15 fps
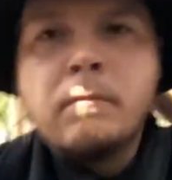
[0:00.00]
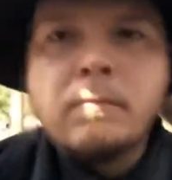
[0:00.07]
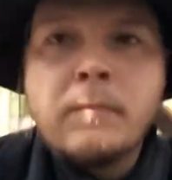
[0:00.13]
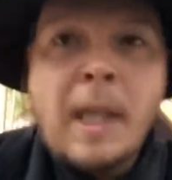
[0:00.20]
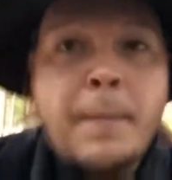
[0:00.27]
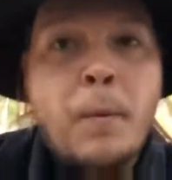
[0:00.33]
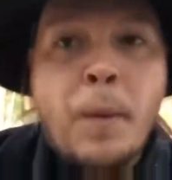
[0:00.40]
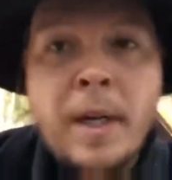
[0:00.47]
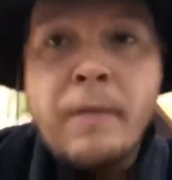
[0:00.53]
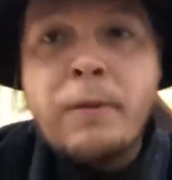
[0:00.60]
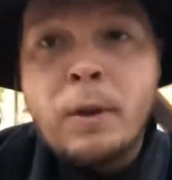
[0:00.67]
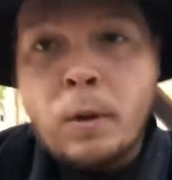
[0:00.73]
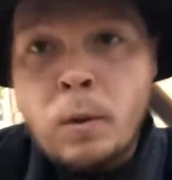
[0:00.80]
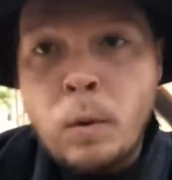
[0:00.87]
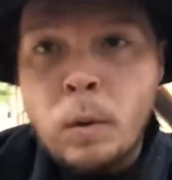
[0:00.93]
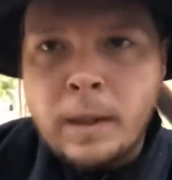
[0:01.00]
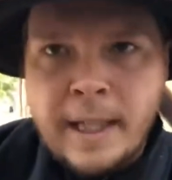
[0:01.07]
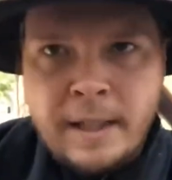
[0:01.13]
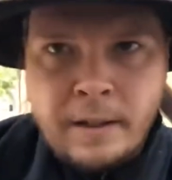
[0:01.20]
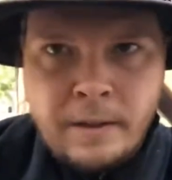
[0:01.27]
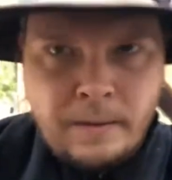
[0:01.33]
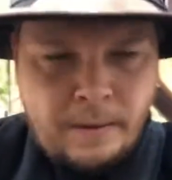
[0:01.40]
I've been waiting for a cool day
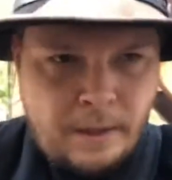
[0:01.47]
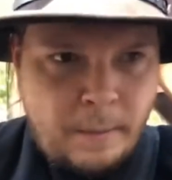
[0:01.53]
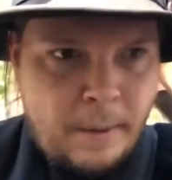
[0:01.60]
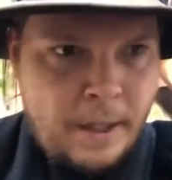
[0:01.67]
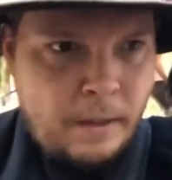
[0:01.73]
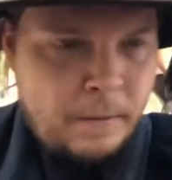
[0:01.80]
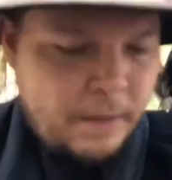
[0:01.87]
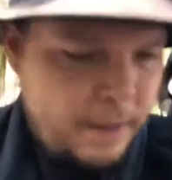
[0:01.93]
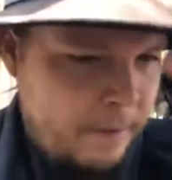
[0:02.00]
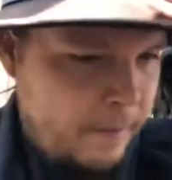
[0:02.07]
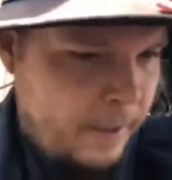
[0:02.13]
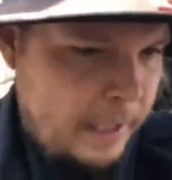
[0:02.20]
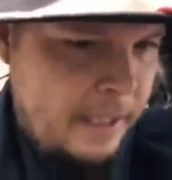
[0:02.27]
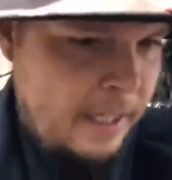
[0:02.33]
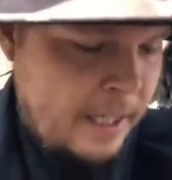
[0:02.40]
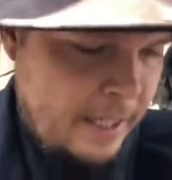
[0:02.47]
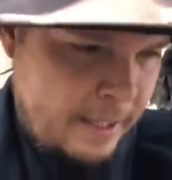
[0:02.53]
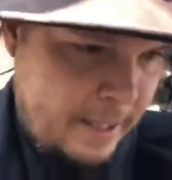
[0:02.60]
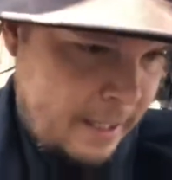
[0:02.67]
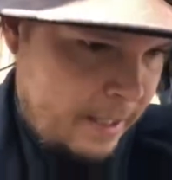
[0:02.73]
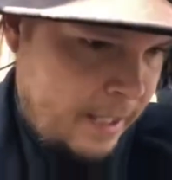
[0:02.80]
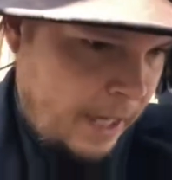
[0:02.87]
to do this, by the way. I mean, today it's
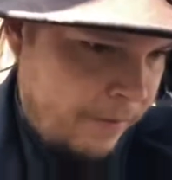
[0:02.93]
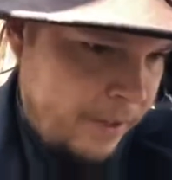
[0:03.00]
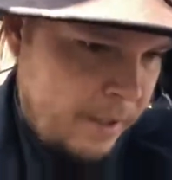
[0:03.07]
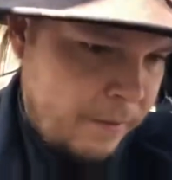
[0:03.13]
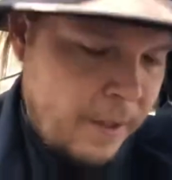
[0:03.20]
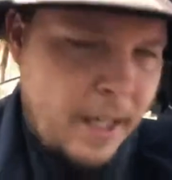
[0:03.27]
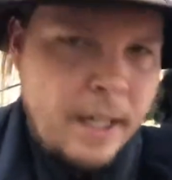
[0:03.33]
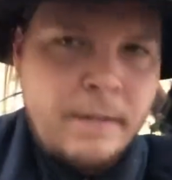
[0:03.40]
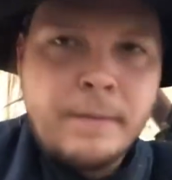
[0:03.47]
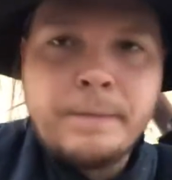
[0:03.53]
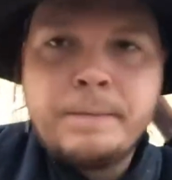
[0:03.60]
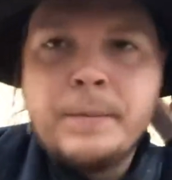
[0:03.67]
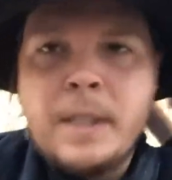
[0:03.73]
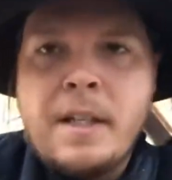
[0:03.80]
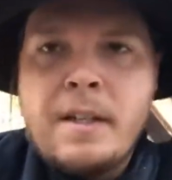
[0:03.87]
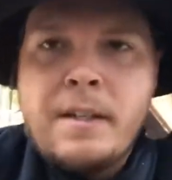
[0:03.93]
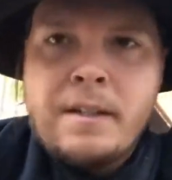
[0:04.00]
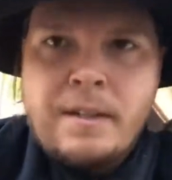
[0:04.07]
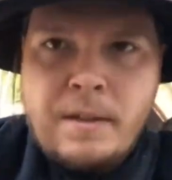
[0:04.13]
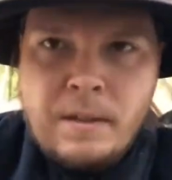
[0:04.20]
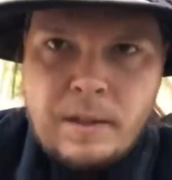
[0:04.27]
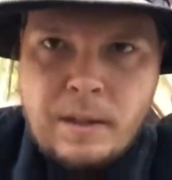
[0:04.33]
like 75.
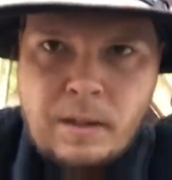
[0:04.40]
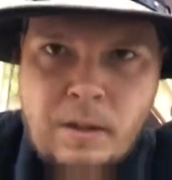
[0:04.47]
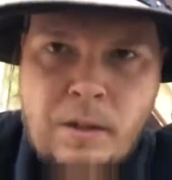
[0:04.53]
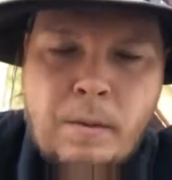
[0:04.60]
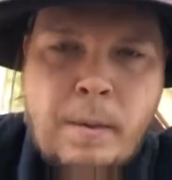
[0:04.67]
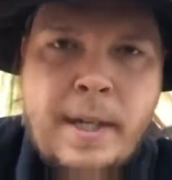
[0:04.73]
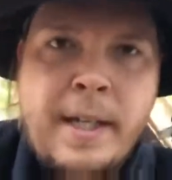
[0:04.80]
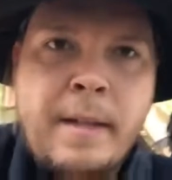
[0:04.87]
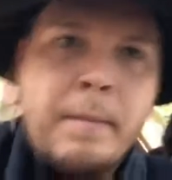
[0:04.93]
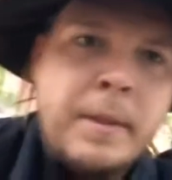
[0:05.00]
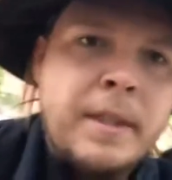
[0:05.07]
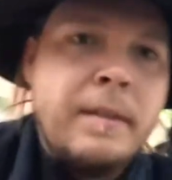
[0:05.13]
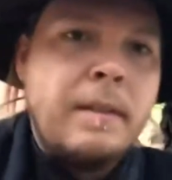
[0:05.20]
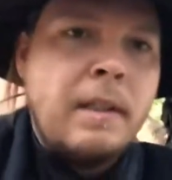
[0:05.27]
still a little sweaty, but...